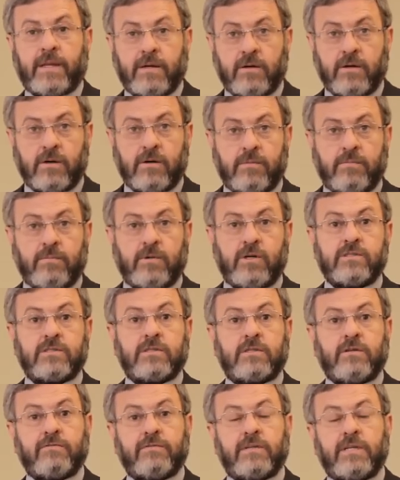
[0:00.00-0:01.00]
No,
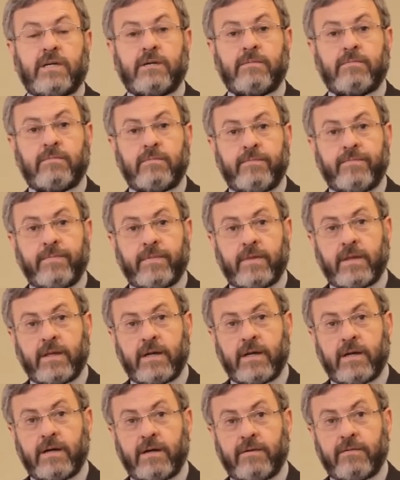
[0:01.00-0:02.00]
most of them
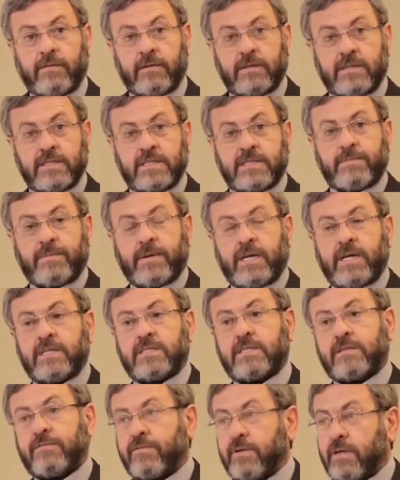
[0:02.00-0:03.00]

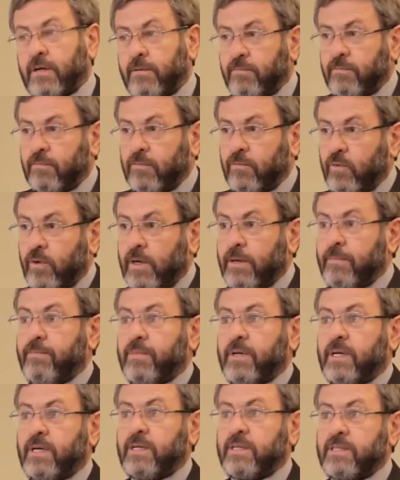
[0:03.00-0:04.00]
displaced from one
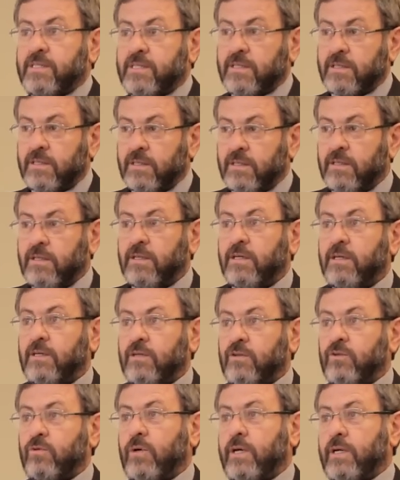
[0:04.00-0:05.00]
place
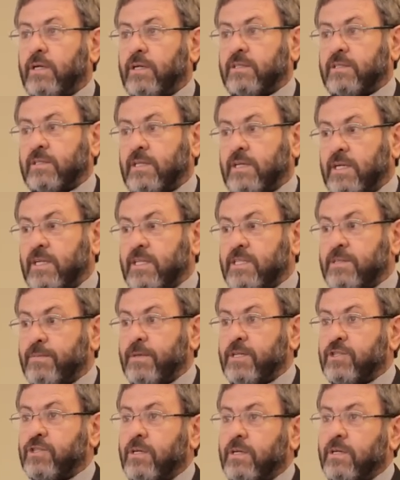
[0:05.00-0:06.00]
to another, and
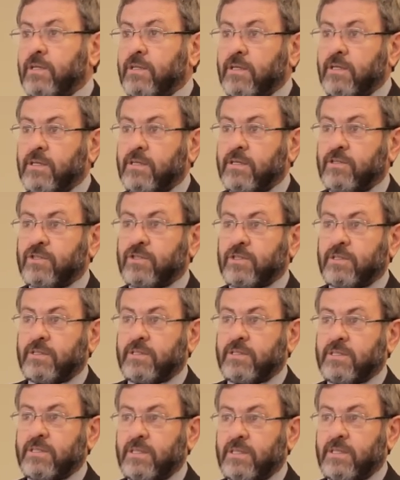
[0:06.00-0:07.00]
especially the
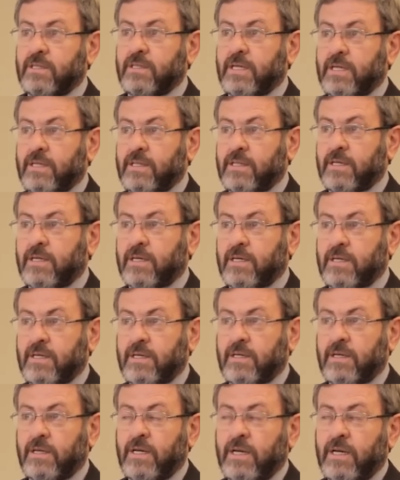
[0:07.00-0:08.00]
Christians in that
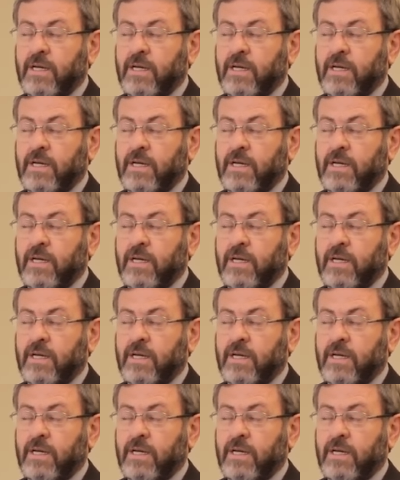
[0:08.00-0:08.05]
area.